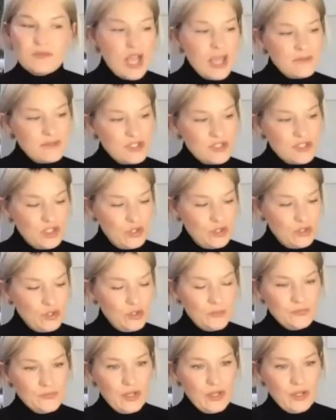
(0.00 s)
it's
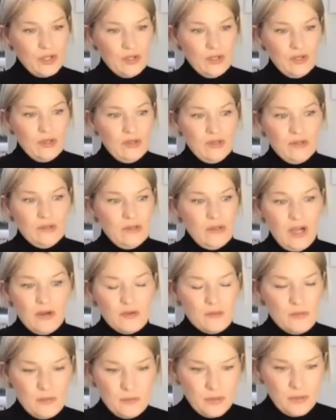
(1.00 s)
I
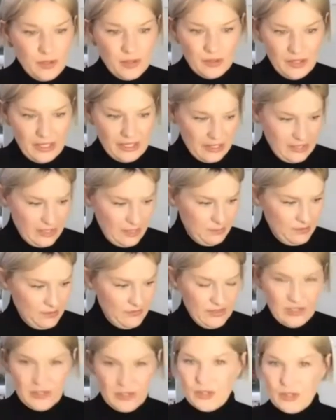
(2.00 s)
remember like a couple of
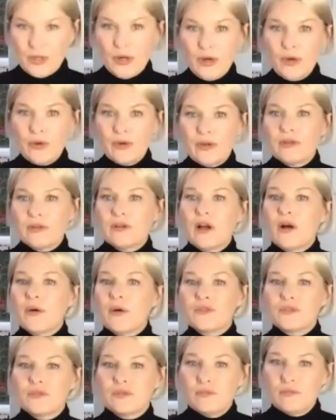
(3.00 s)
years ago and
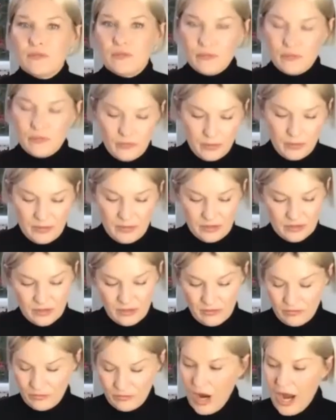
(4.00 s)
sort
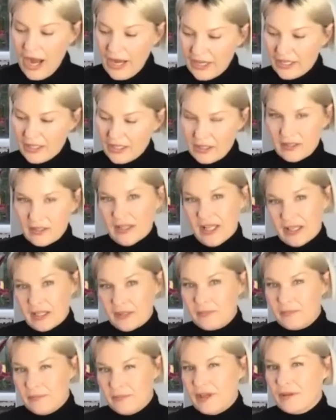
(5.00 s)
of writing like
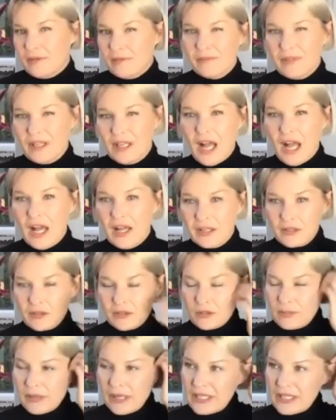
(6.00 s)
an article
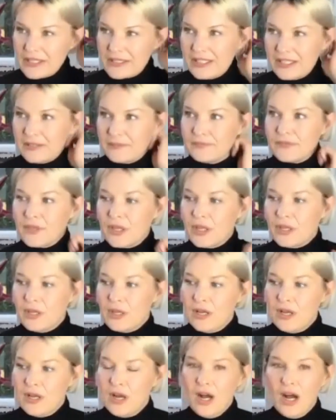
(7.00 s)
piece and
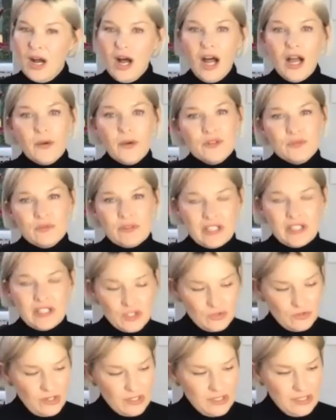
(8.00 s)
I was really
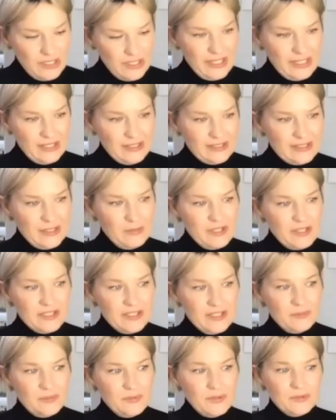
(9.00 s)
struggling, and someone
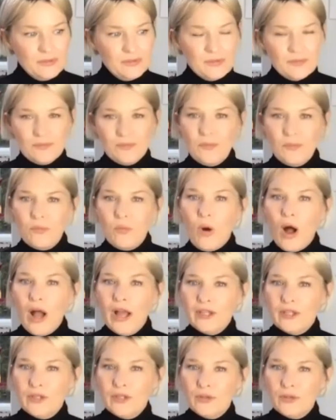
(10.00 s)
said, "Well, why are
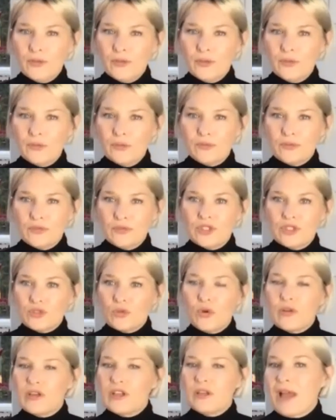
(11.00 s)
you just
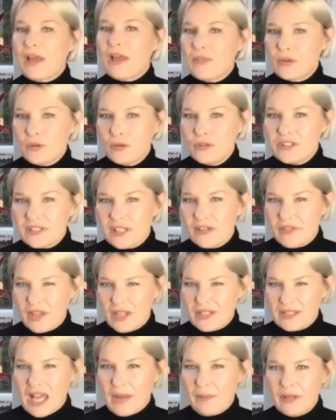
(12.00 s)
talking about the good stuff that's
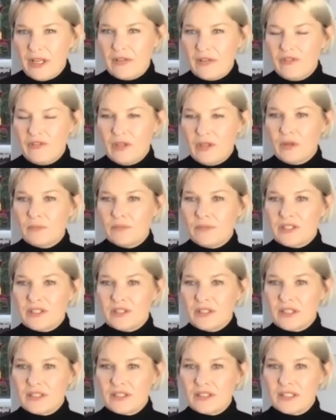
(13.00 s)
happening for you in
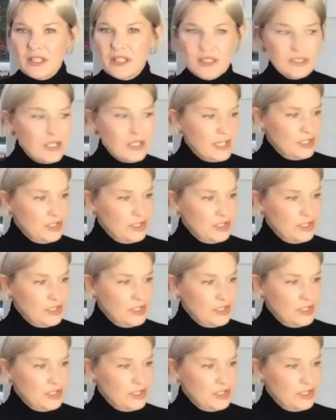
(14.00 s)
business? Like you're